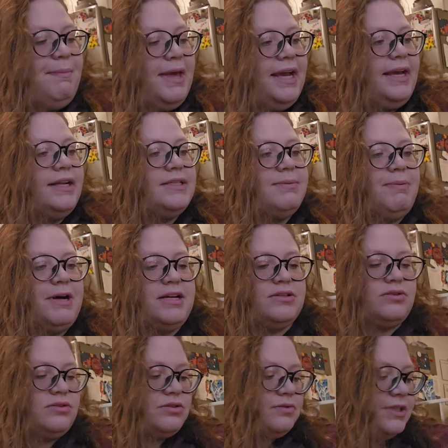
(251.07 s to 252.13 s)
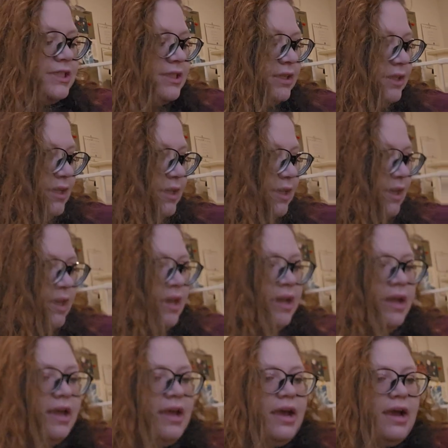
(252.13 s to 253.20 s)
big into puzzles recently.
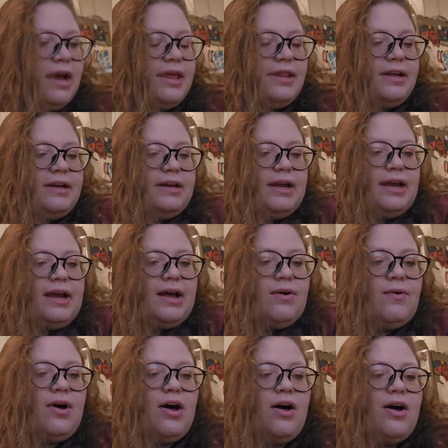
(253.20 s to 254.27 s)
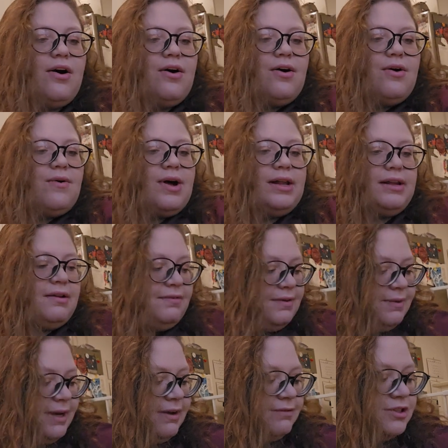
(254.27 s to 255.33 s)
And then now, oh, I love
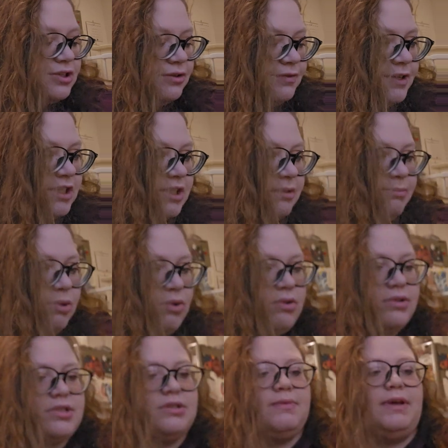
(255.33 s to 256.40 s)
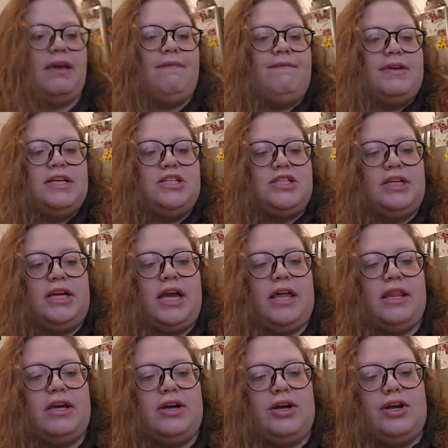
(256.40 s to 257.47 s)
that we have two fishing poles so we can fish
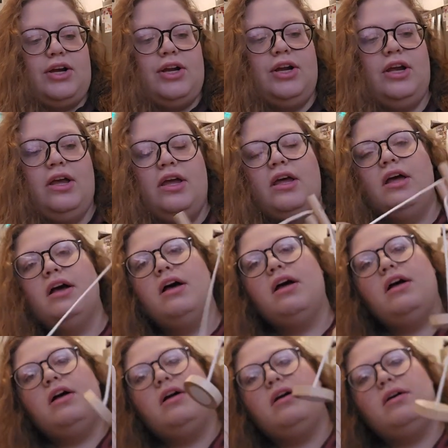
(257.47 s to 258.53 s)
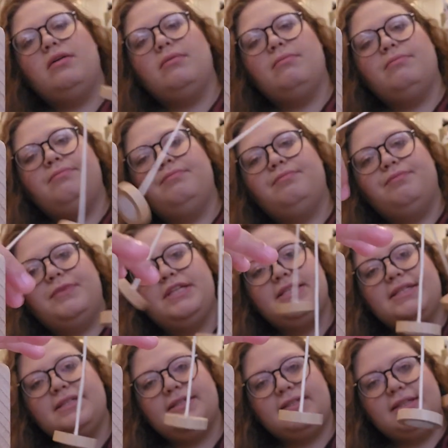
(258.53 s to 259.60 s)
together. Um,
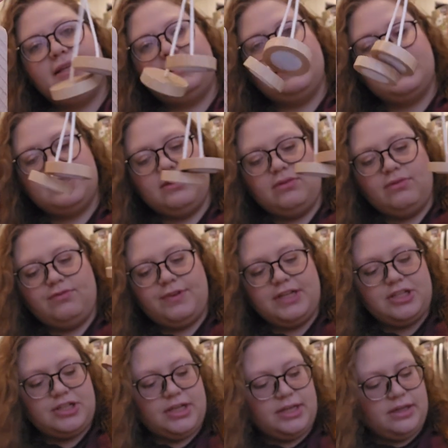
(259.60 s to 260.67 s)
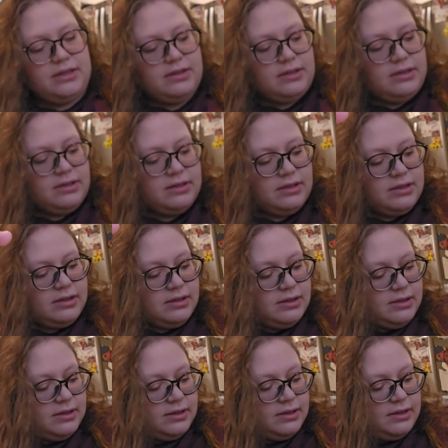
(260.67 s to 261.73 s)
this is like this little fishing
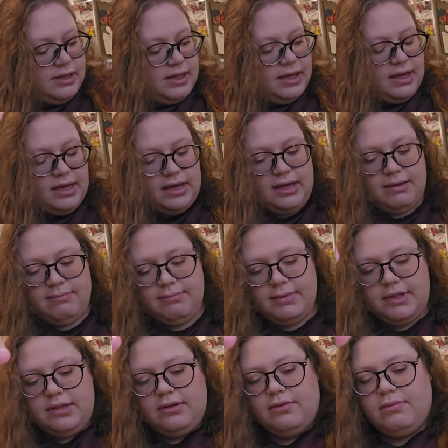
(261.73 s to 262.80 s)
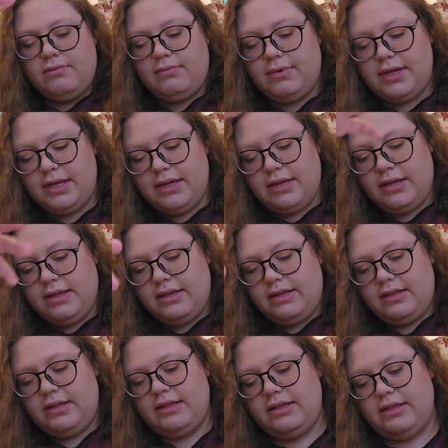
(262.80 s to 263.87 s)
game
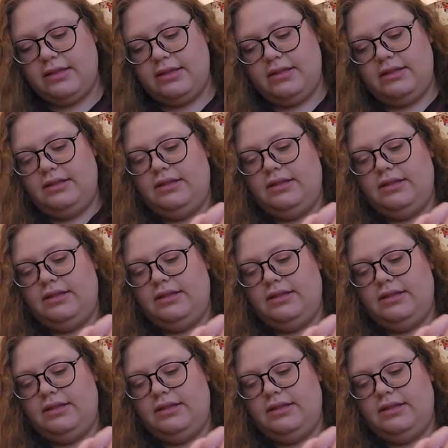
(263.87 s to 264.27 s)
with